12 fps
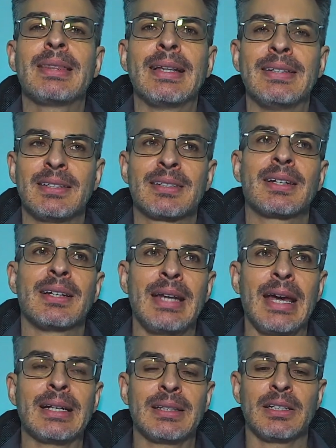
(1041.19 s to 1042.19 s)
that
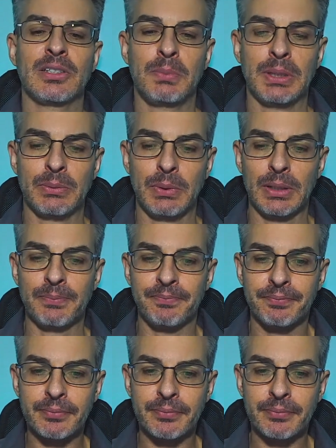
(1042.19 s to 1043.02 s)
disconnect is between